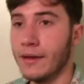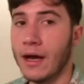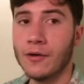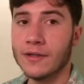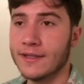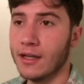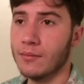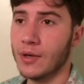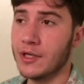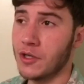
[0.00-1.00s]
And now to
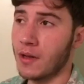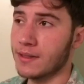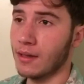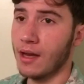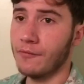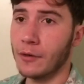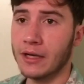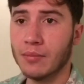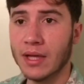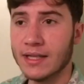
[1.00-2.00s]
celebrate John's life,
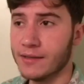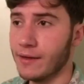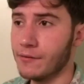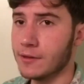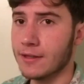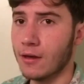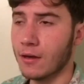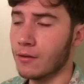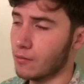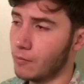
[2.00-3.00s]
we're gonna play his favorite
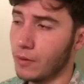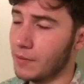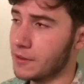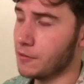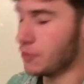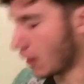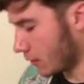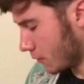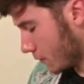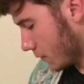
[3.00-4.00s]
song. We miss you,
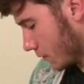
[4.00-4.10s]
John.